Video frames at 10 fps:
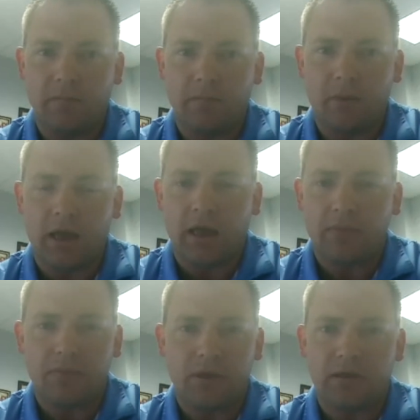
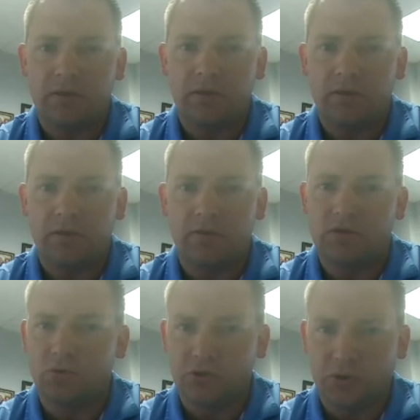I think the
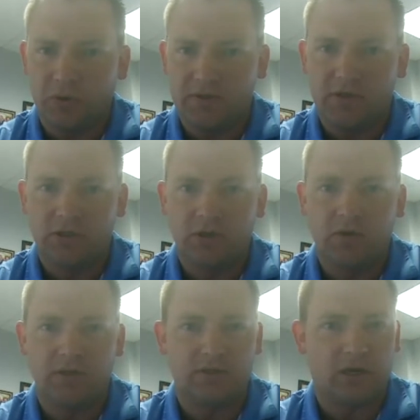school choice issue,
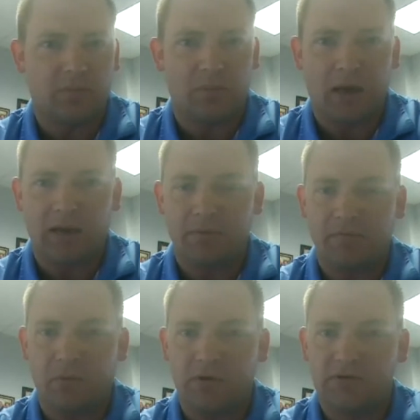it's going to be back
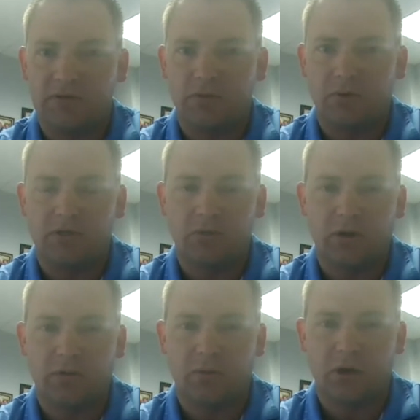before us in
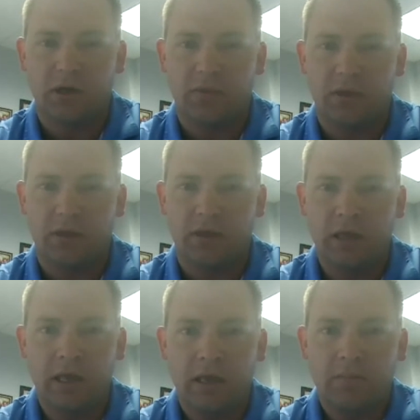2023. And I think
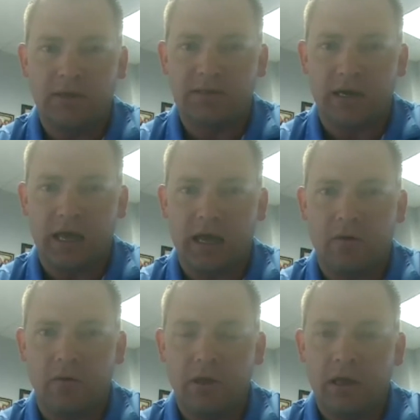based on
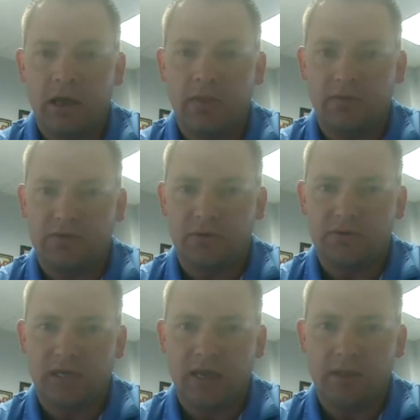how the results
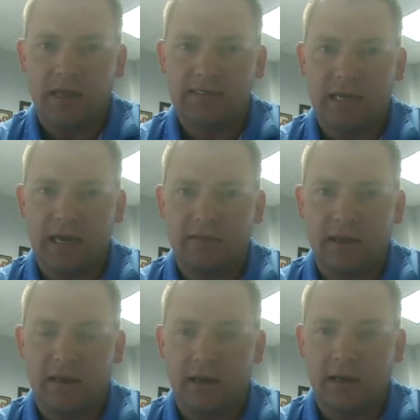came last night,
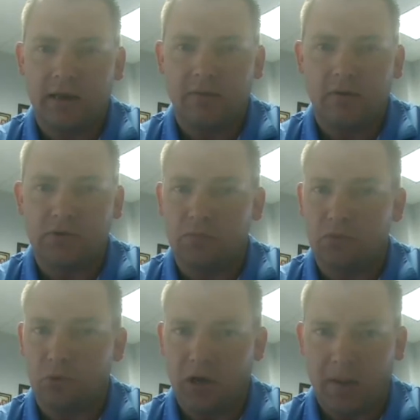that there's a
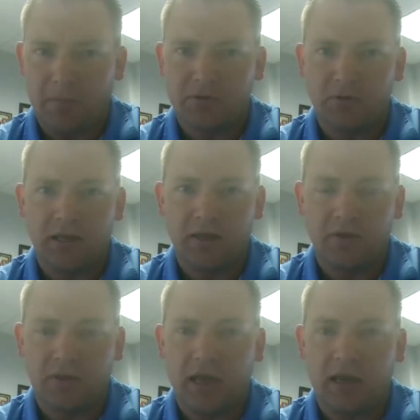great opportunity
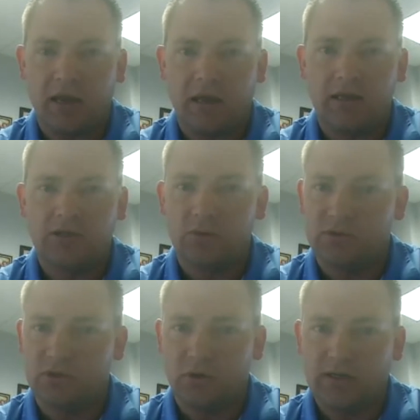that issue is
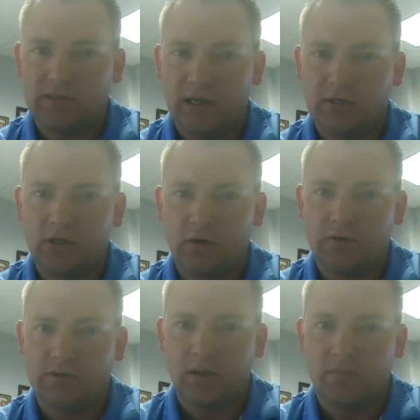addressed next year in
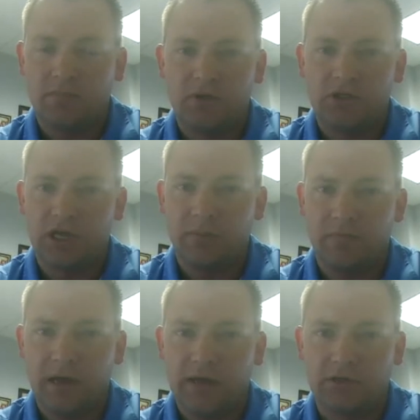some shape or
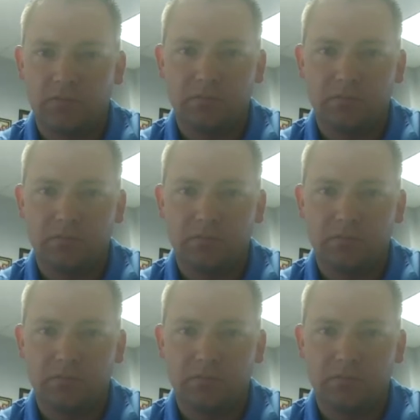fashion.